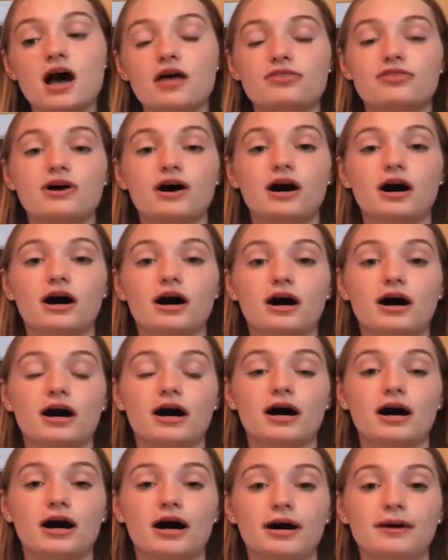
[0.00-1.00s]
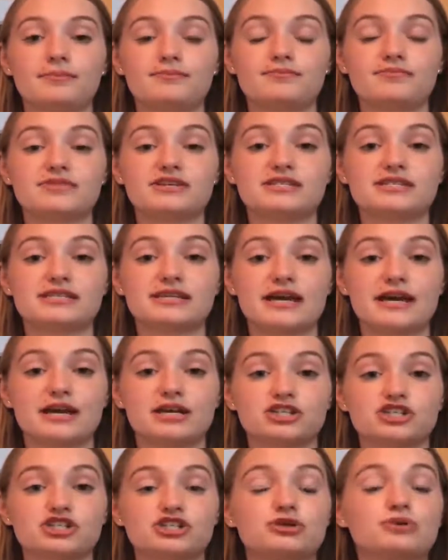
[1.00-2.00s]
the
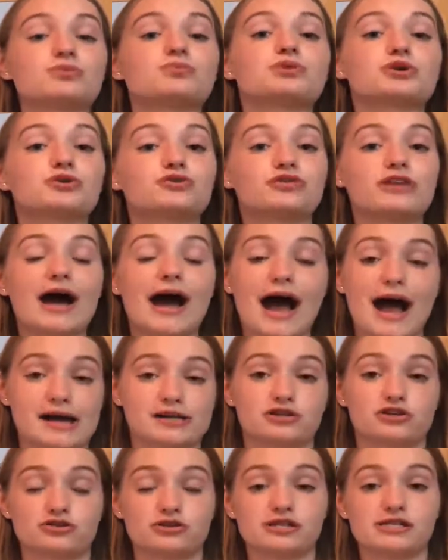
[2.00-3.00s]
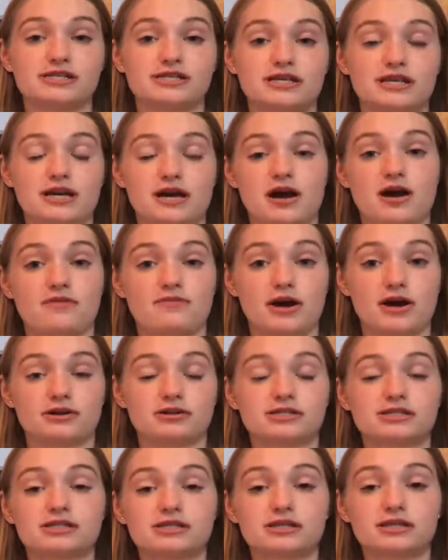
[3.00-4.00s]
scans to improve the accuracy of our
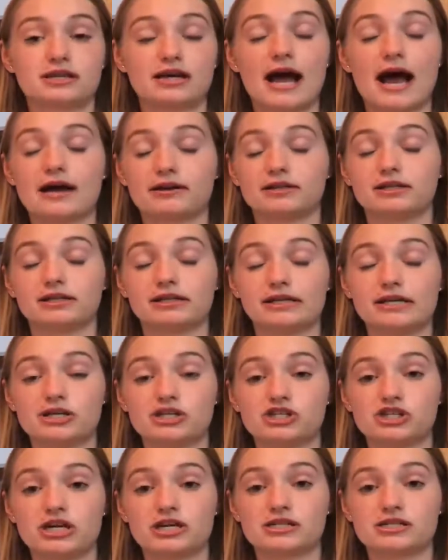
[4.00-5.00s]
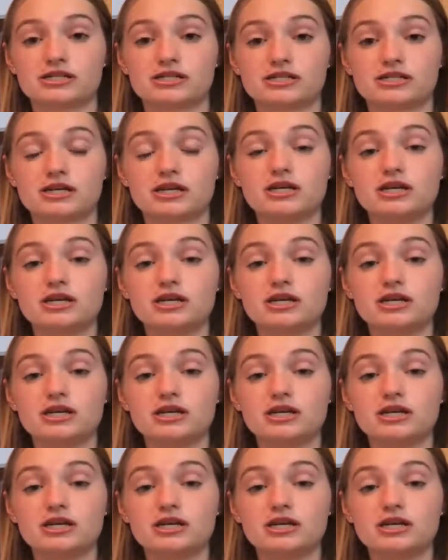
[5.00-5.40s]
calculations.